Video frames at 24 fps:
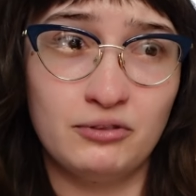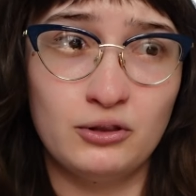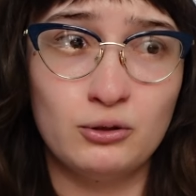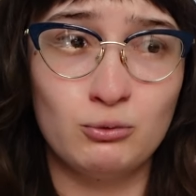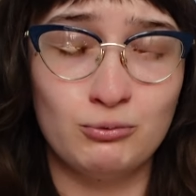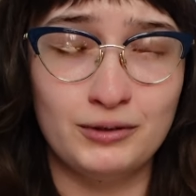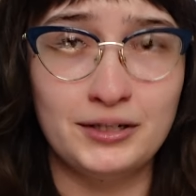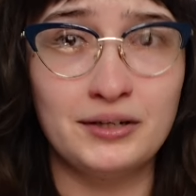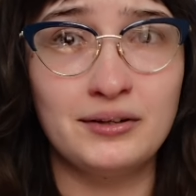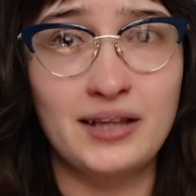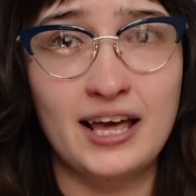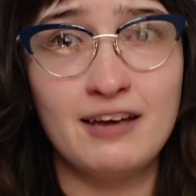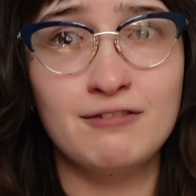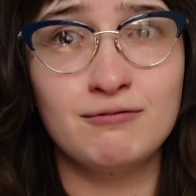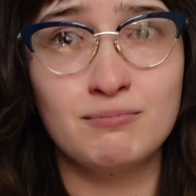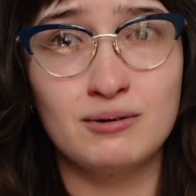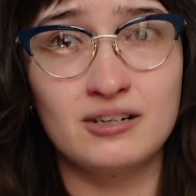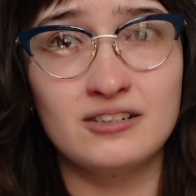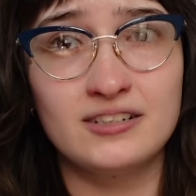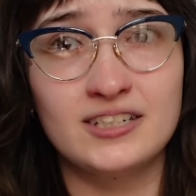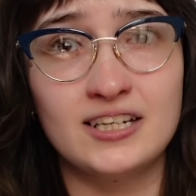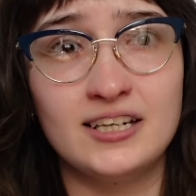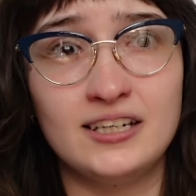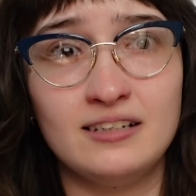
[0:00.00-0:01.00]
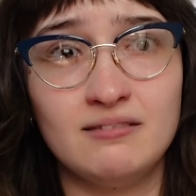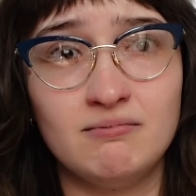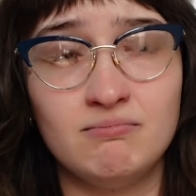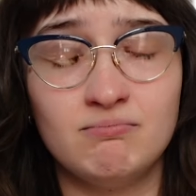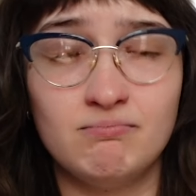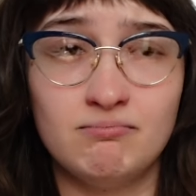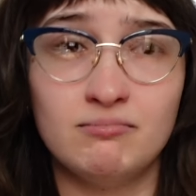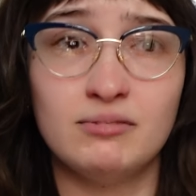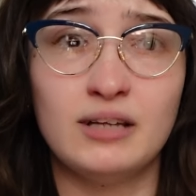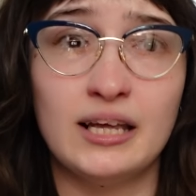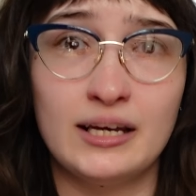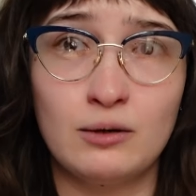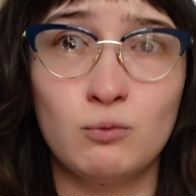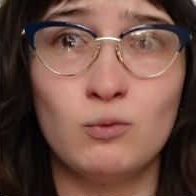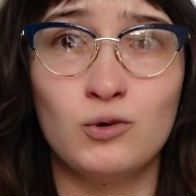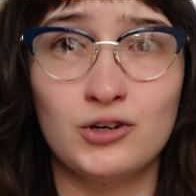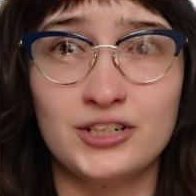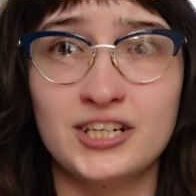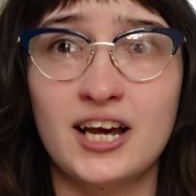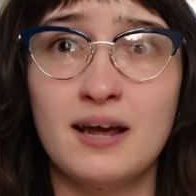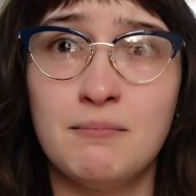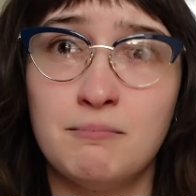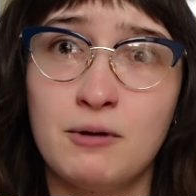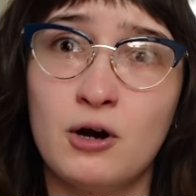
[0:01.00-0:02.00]
the real life person, like
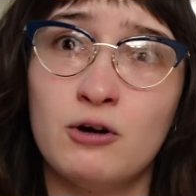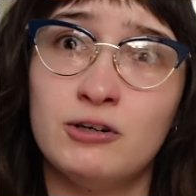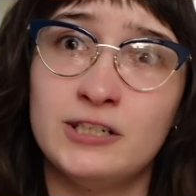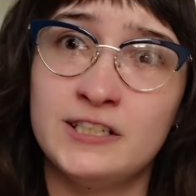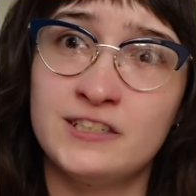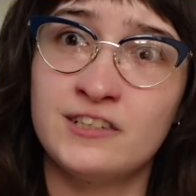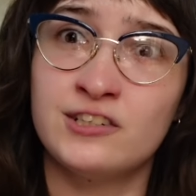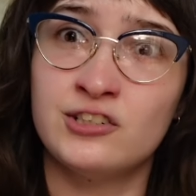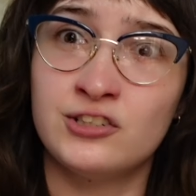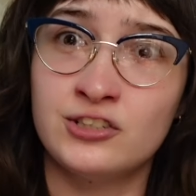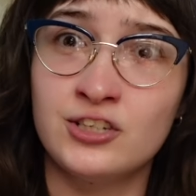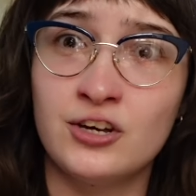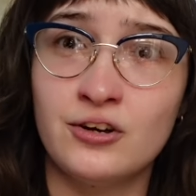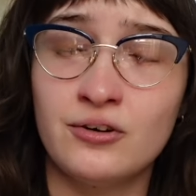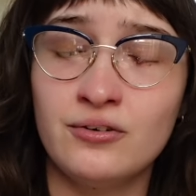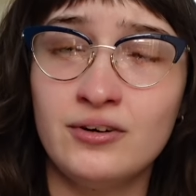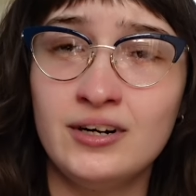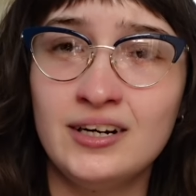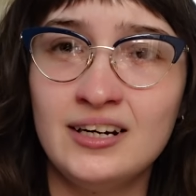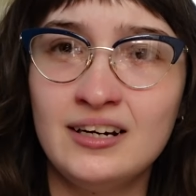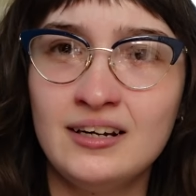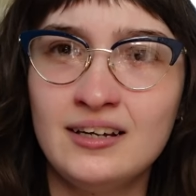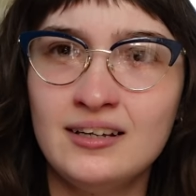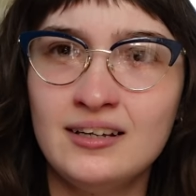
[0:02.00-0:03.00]
wartime poet Sassoon.